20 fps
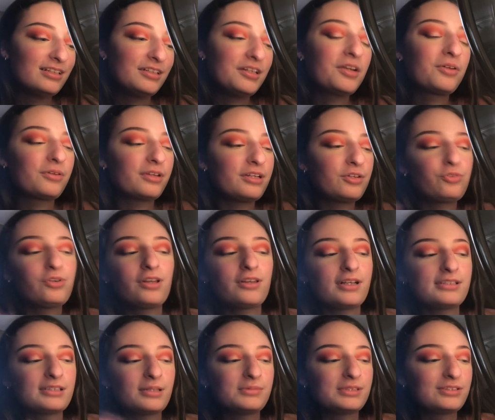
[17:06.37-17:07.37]
you know, like,
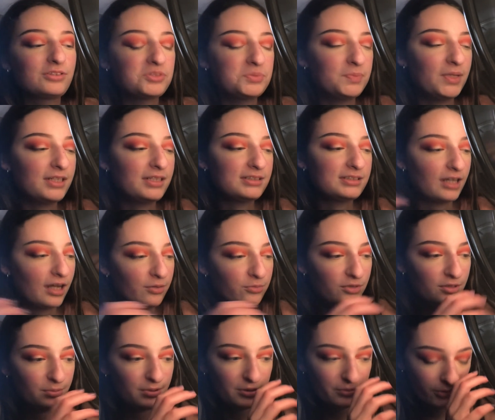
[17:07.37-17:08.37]
realize I'm still spending time
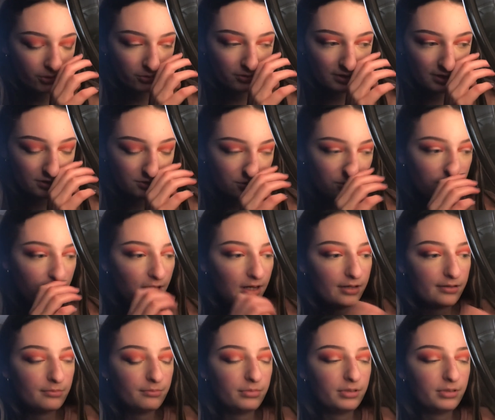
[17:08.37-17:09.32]
with people when I do that.